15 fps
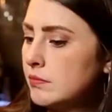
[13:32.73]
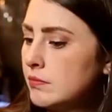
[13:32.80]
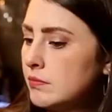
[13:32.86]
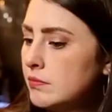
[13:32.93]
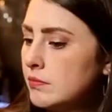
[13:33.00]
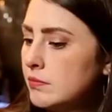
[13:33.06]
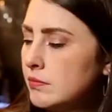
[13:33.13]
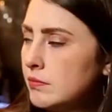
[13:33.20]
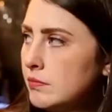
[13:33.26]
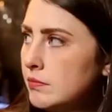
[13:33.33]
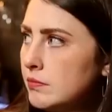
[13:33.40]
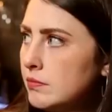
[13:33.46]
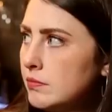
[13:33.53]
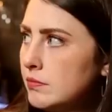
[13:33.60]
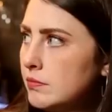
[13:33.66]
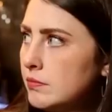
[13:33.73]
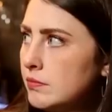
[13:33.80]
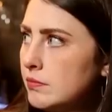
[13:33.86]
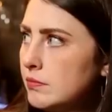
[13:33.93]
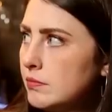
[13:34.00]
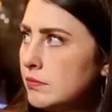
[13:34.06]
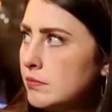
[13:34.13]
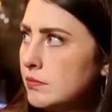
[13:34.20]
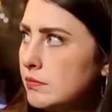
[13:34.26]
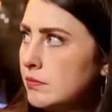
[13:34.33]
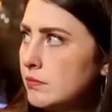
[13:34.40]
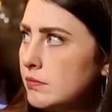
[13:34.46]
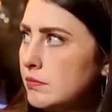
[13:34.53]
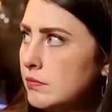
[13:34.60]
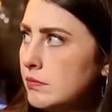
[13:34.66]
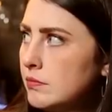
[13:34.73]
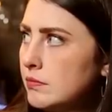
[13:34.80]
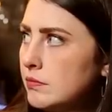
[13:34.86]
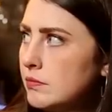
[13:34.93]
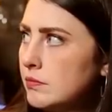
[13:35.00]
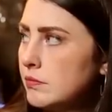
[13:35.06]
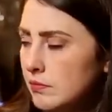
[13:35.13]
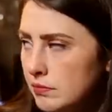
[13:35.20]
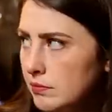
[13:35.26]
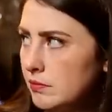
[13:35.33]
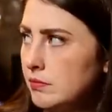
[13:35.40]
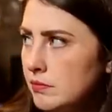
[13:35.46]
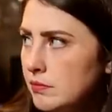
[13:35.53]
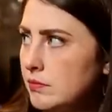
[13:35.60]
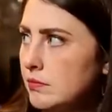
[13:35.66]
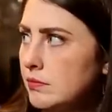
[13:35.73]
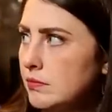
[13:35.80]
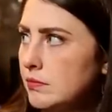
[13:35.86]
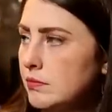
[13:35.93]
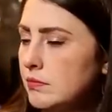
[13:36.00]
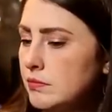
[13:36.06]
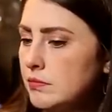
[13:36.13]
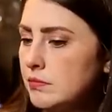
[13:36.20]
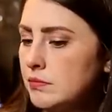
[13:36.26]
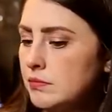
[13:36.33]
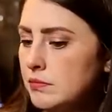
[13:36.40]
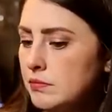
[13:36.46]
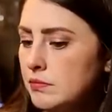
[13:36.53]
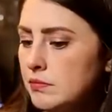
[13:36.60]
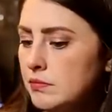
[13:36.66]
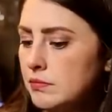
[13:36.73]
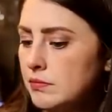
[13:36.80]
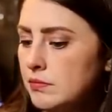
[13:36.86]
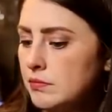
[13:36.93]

(not speaking)